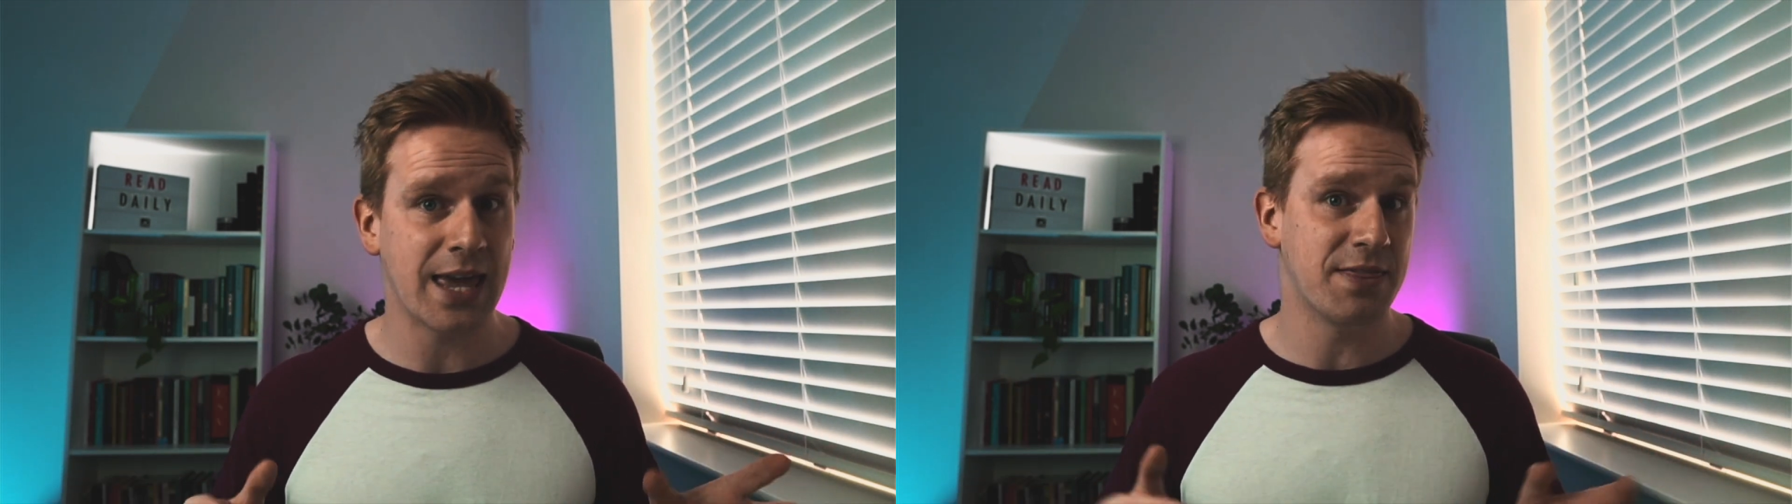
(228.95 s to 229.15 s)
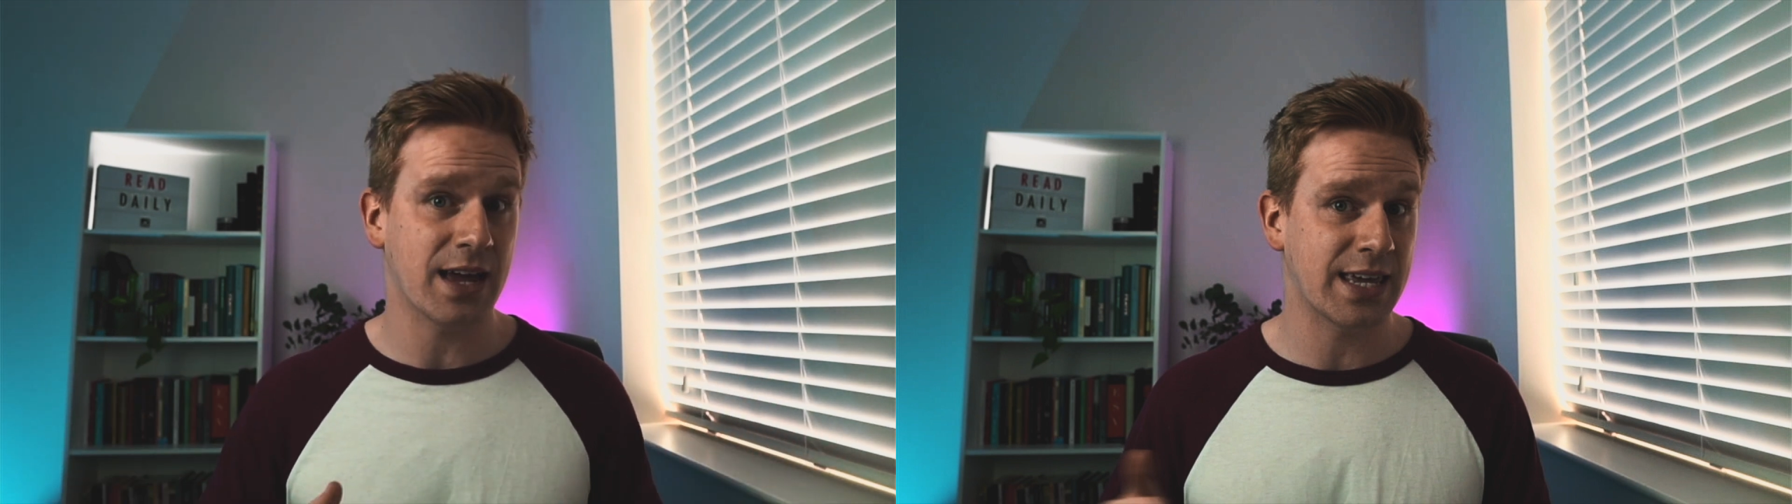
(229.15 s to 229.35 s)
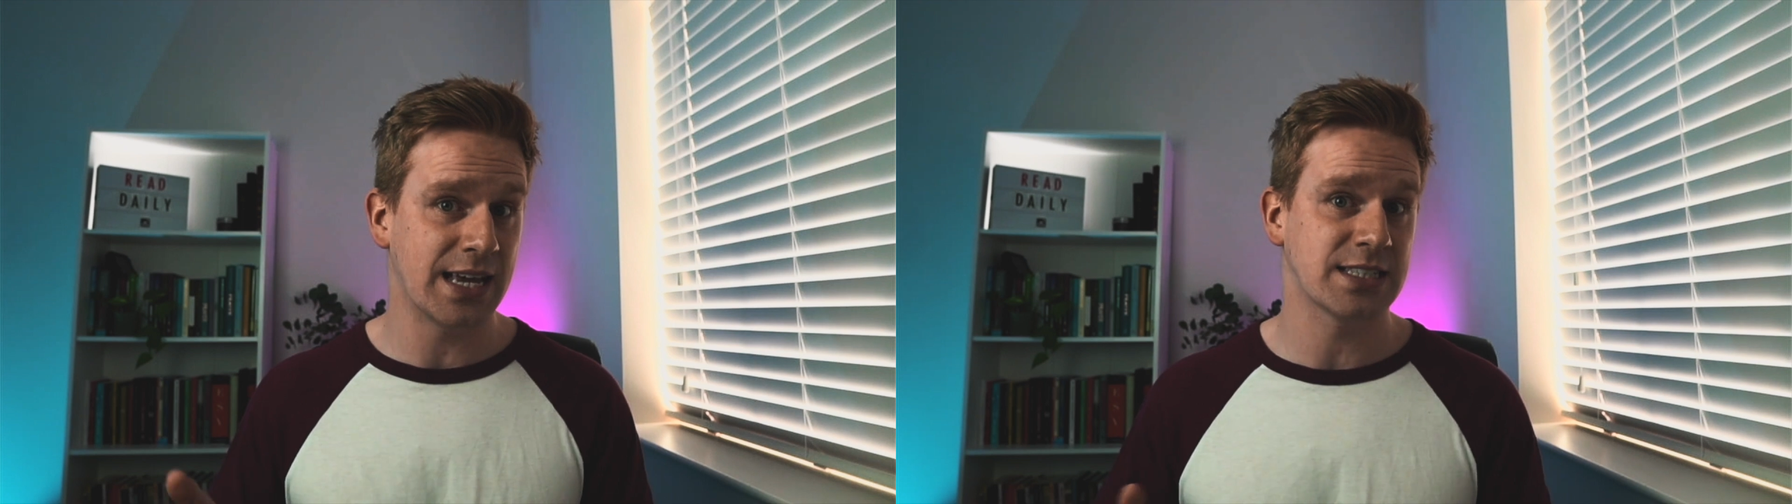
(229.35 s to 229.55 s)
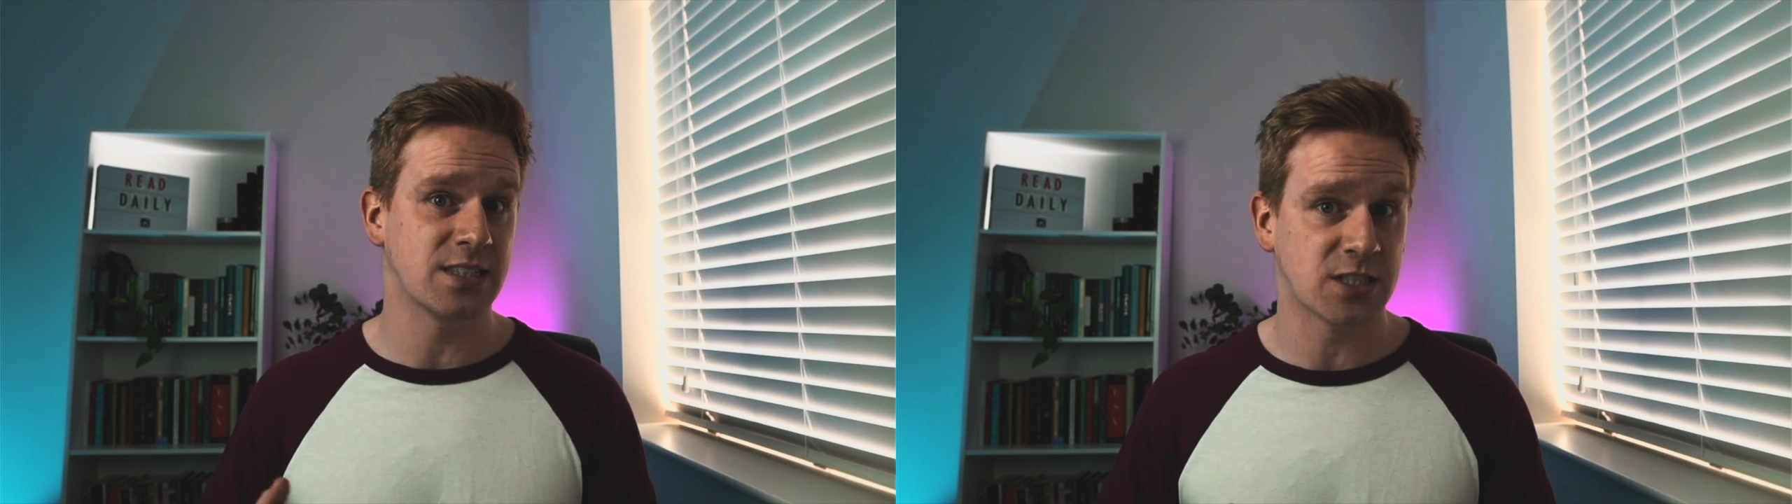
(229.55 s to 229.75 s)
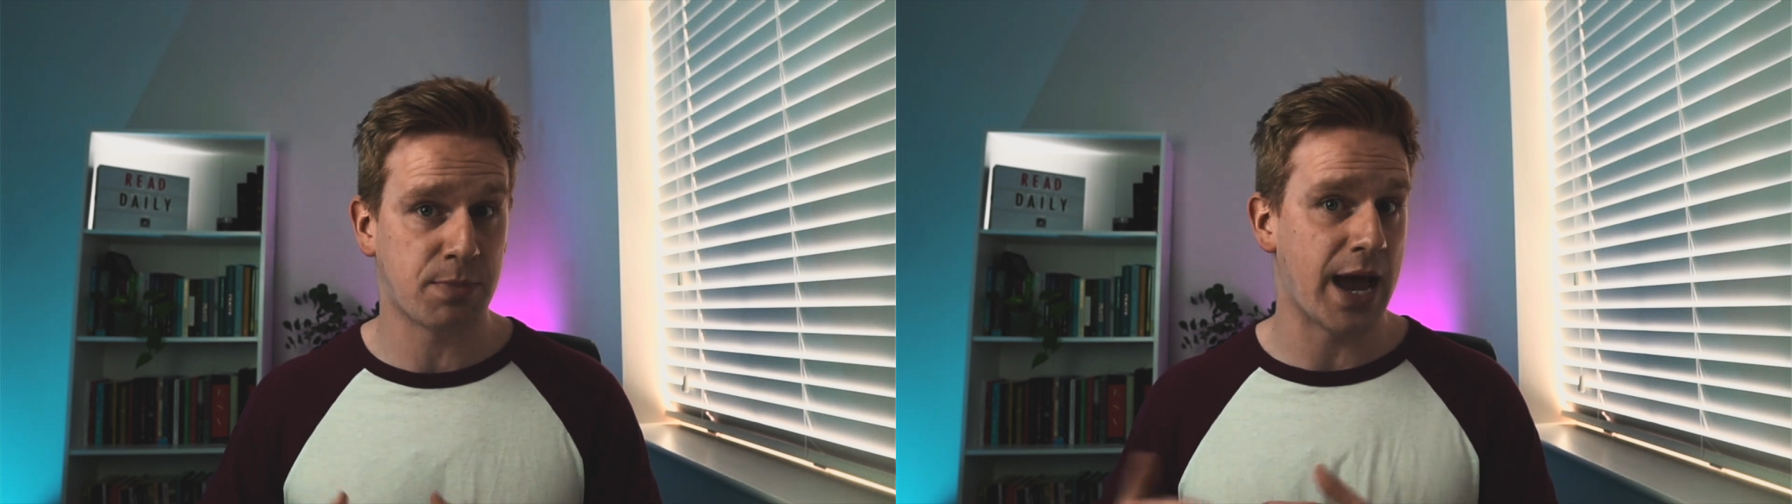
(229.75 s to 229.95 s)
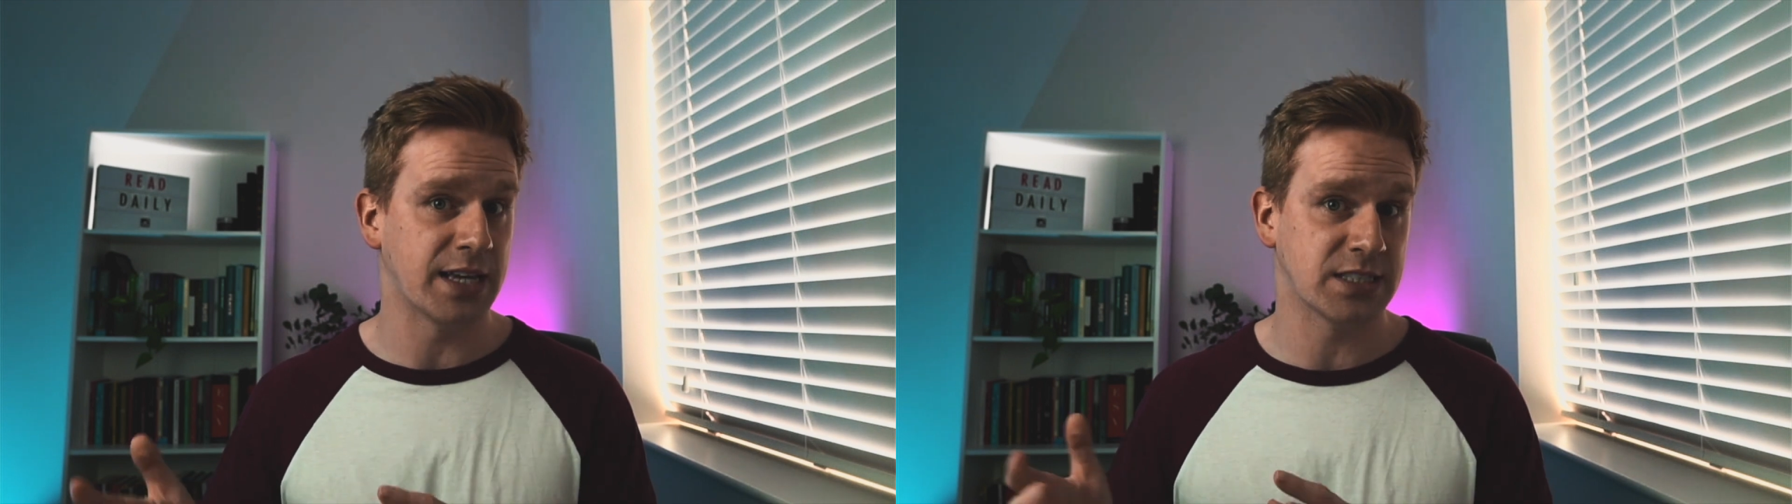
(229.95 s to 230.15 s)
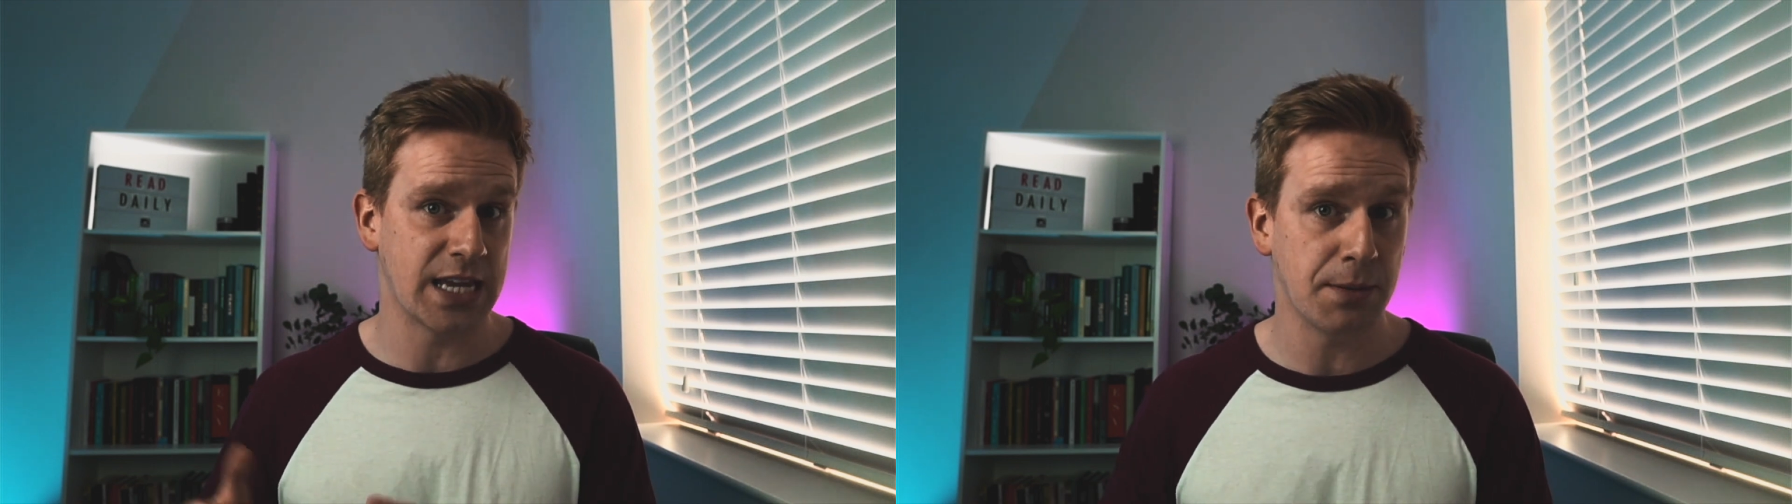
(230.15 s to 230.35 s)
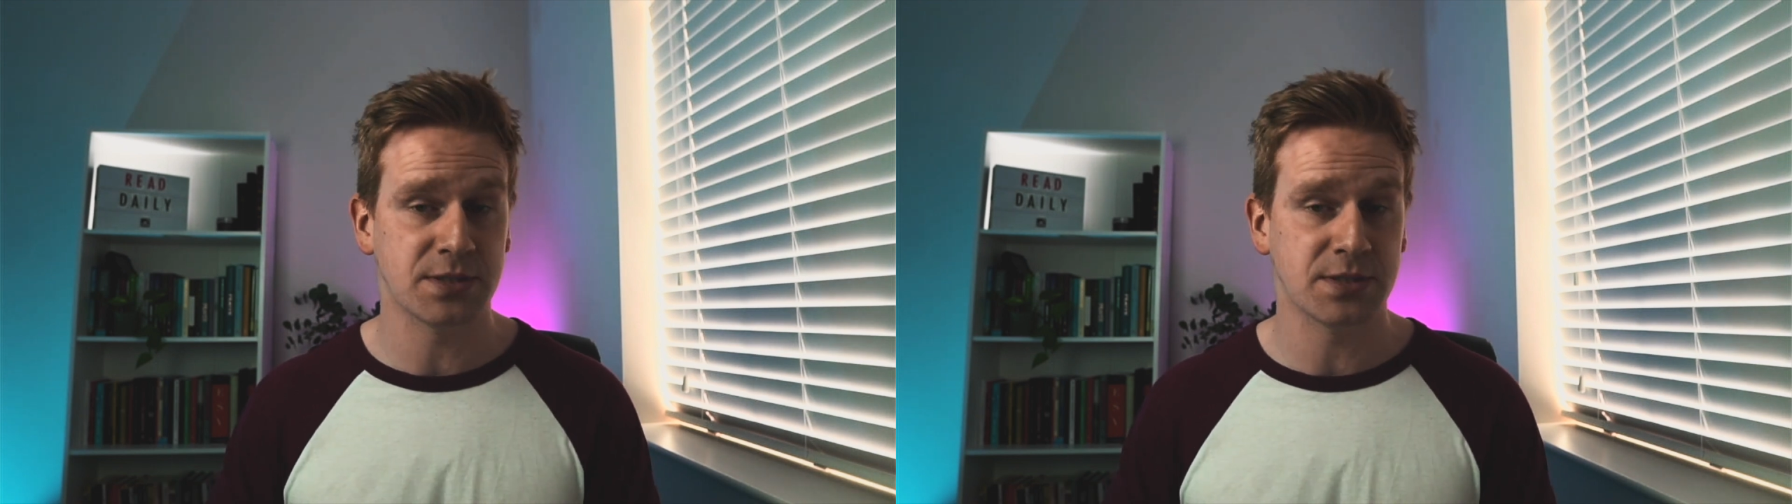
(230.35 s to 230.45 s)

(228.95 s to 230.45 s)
in that case the spy escapes